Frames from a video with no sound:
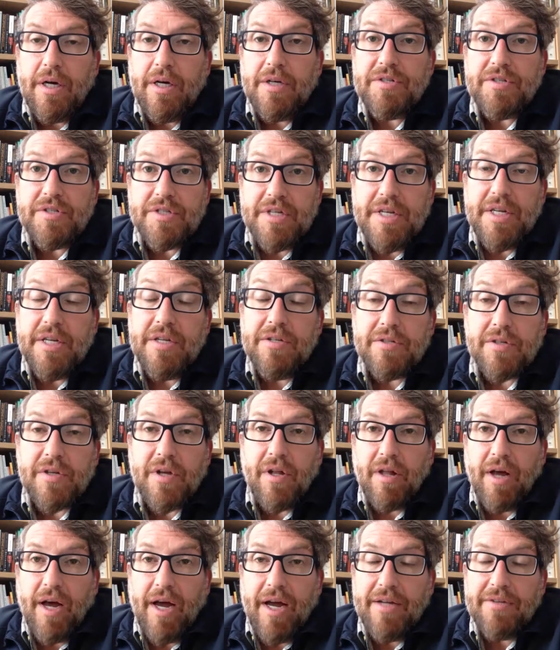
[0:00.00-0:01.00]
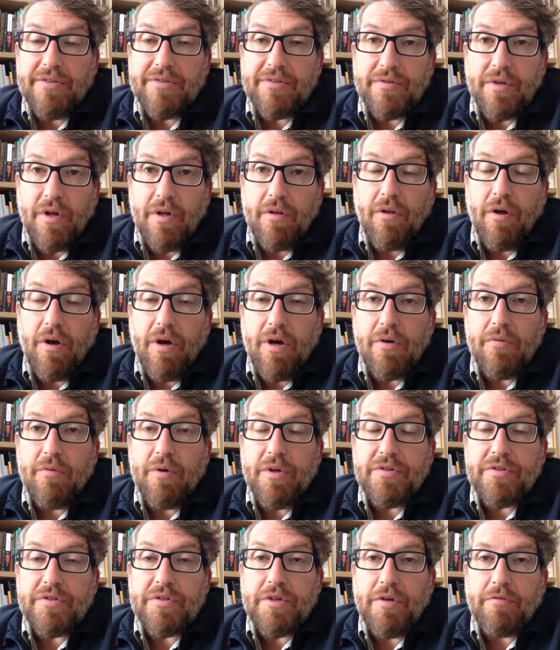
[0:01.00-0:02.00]
cities class, along
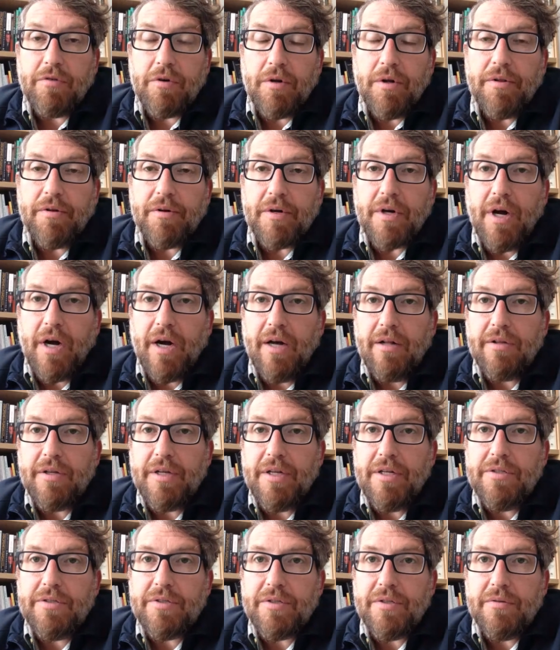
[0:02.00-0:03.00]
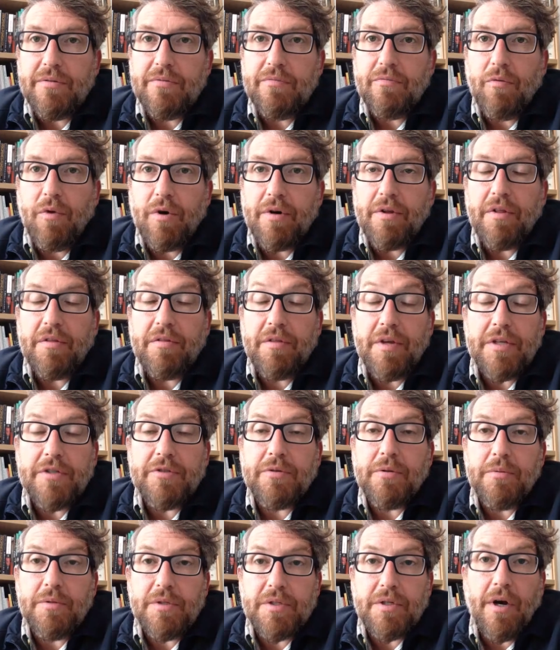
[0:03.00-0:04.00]
with several other colleagues. And one of the
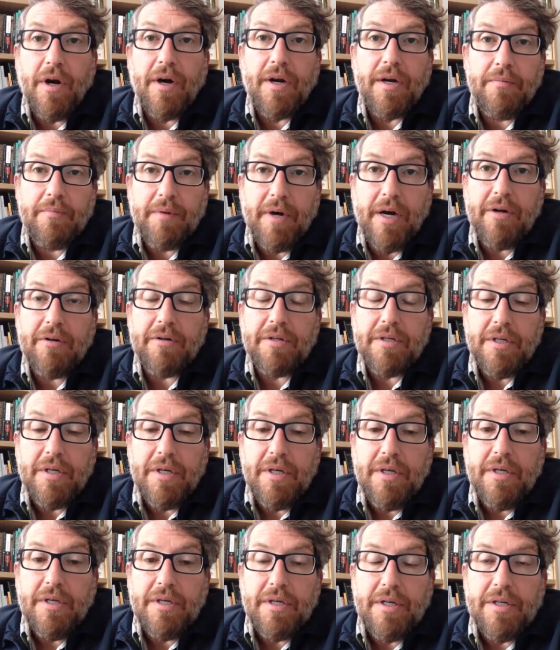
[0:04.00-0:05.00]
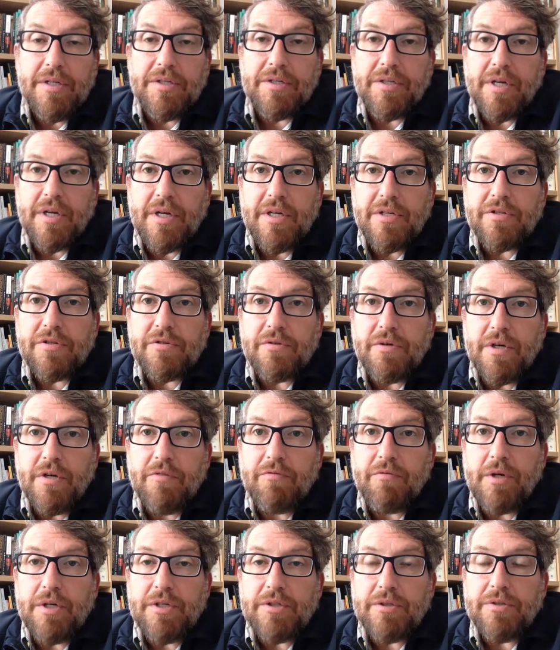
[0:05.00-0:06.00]
things we would talk about is the history
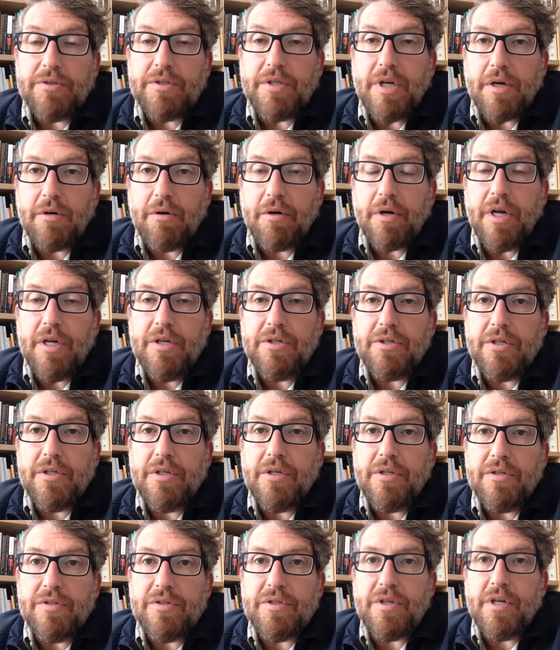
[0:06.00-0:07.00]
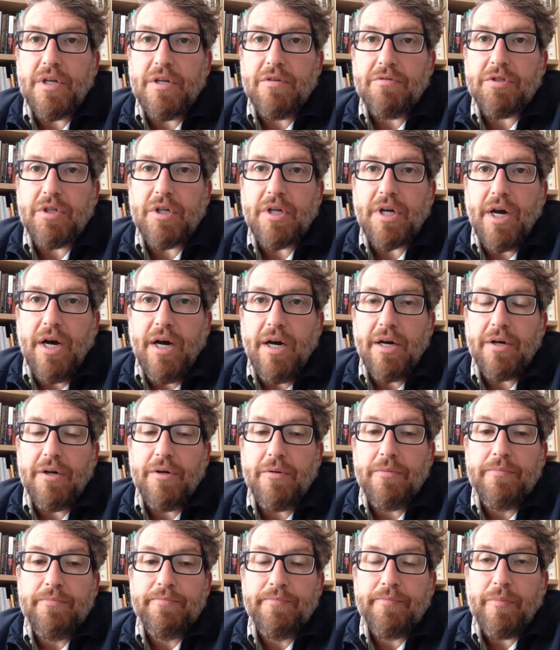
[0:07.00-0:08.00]
of racial segregation in the city of
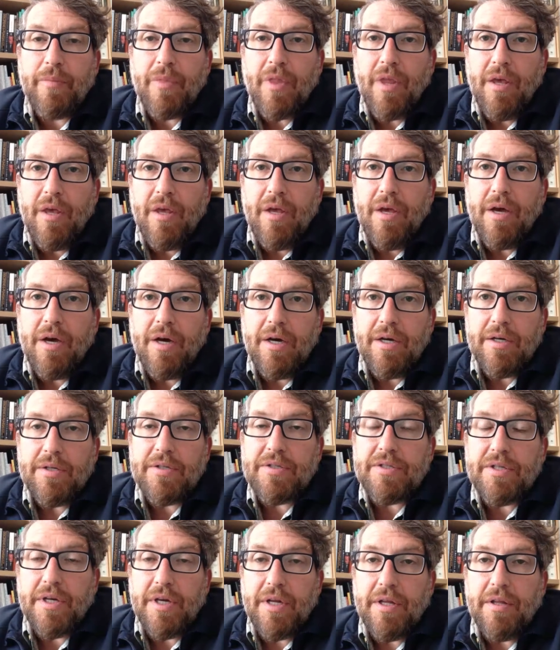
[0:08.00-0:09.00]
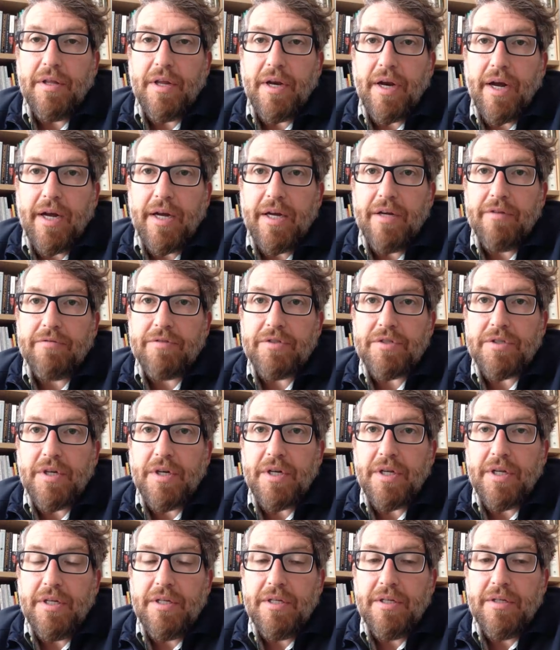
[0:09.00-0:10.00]
Chicago, a city that I have
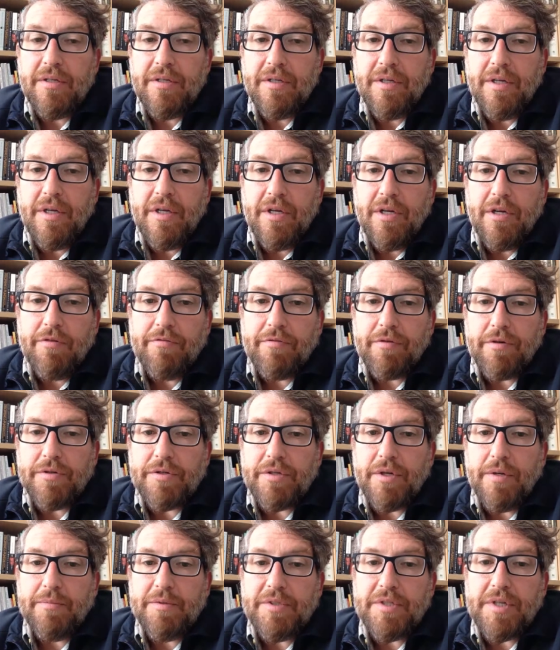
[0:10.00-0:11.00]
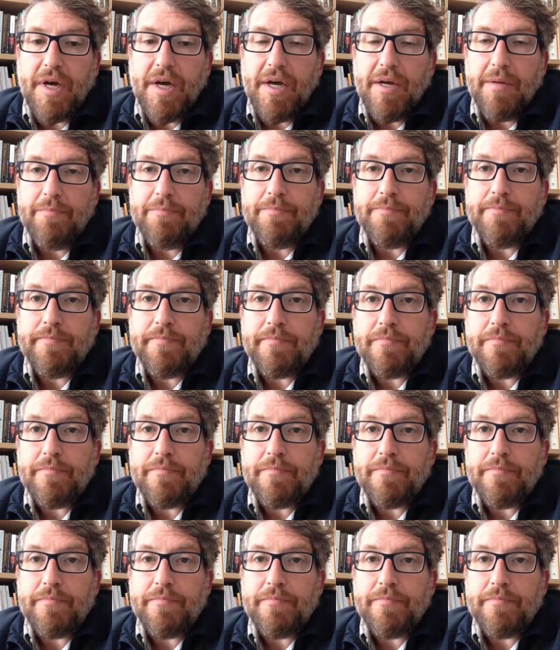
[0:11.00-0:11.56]
studied for some time.